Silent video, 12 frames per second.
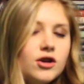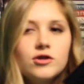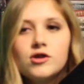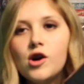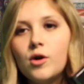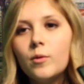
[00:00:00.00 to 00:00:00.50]

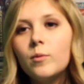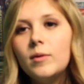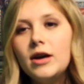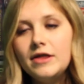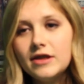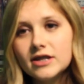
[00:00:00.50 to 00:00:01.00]
so
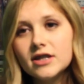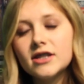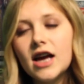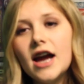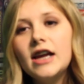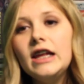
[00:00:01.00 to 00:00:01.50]
in this
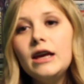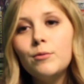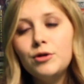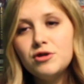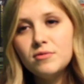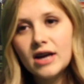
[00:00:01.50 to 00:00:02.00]
society,
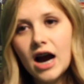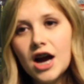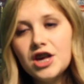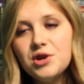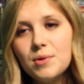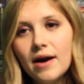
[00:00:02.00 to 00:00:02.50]
when you
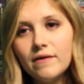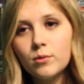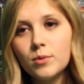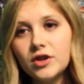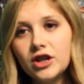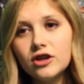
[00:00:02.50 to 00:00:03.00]
die, you have a
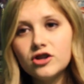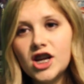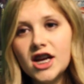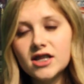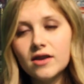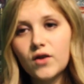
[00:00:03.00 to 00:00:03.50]
really good
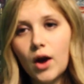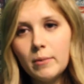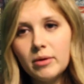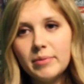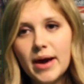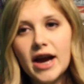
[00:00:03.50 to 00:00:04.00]
chance of
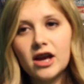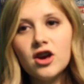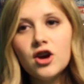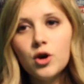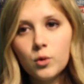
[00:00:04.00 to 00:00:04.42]
coming back